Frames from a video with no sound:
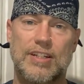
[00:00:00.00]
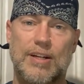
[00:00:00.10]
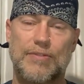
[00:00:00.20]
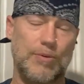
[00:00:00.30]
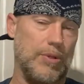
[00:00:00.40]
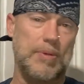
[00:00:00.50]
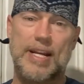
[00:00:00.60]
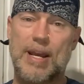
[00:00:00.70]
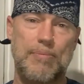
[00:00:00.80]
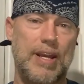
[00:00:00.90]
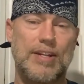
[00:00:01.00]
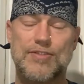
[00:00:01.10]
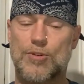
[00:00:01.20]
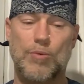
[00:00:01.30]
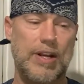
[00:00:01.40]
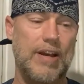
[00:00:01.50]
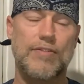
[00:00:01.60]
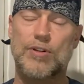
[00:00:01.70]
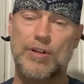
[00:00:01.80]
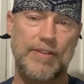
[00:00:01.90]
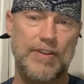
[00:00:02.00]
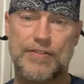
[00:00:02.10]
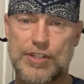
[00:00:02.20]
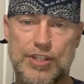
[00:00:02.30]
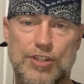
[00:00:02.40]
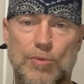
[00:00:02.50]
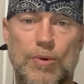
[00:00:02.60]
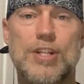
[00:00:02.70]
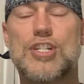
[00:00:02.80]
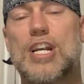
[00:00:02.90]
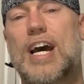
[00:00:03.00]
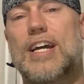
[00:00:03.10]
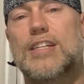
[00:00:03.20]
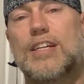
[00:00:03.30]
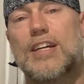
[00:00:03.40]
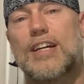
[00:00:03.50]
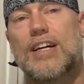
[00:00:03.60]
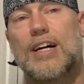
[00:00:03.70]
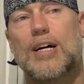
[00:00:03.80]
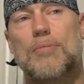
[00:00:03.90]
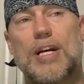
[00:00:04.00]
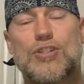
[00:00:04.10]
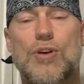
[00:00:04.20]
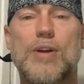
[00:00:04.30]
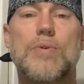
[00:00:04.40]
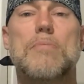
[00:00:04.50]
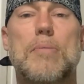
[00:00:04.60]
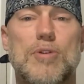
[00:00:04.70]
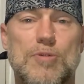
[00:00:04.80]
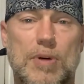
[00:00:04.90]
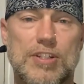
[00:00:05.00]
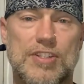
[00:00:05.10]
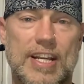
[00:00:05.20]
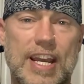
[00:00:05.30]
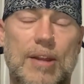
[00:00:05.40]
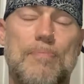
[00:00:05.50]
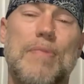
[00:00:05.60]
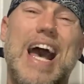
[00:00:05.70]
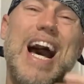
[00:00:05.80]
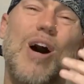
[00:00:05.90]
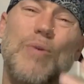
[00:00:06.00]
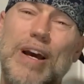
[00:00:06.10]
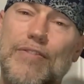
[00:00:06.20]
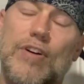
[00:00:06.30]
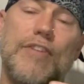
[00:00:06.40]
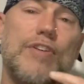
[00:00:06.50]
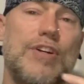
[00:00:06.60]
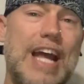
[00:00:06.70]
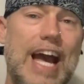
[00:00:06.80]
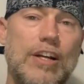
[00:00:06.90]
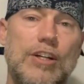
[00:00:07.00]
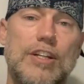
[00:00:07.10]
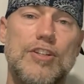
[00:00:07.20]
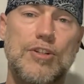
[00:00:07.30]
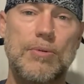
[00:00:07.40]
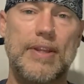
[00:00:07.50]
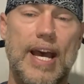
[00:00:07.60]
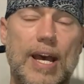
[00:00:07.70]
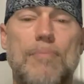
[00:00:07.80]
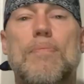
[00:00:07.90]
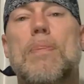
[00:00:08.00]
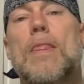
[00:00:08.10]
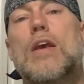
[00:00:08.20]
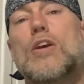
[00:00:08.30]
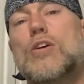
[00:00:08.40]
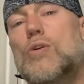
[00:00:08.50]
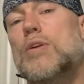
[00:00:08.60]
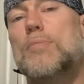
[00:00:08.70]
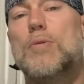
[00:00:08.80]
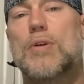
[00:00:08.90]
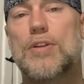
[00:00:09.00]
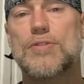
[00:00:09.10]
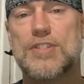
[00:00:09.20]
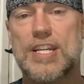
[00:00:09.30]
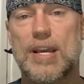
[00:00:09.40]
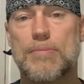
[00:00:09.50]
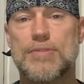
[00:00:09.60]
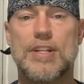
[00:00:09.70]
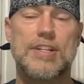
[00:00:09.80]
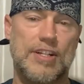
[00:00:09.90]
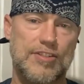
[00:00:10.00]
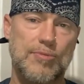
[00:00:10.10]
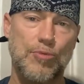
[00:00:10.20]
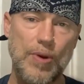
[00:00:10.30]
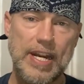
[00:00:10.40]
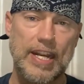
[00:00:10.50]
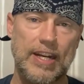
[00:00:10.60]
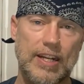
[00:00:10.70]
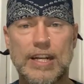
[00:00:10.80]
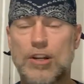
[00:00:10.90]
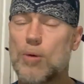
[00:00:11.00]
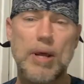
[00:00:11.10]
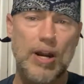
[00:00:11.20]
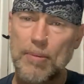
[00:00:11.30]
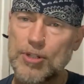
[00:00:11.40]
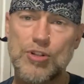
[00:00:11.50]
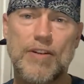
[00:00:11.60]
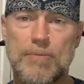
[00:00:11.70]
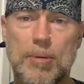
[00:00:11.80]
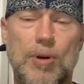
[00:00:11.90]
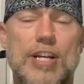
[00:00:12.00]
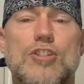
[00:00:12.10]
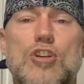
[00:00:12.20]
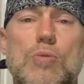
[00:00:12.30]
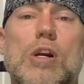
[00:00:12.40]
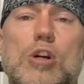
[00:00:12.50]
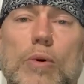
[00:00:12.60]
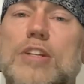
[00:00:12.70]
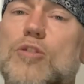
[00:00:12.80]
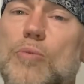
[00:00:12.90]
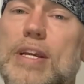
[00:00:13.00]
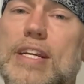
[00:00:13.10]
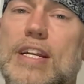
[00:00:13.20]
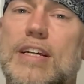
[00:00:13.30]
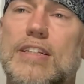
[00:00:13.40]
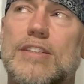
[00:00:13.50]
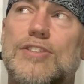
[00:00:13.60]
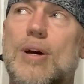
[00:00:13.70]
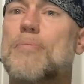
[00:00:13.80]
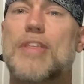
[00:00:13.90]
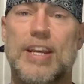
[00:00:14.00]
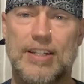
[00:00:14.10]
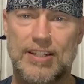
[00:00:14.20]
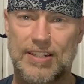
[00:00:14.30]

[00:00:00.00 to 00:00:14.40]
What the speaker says: for one of my campaigns or whatever, even if it's just a one-shot, I try to remember as much as I can. However, if you're not good at doing that, you're going to be one of those DMs that does some reading. No matter how much you have memorized, you are going to read something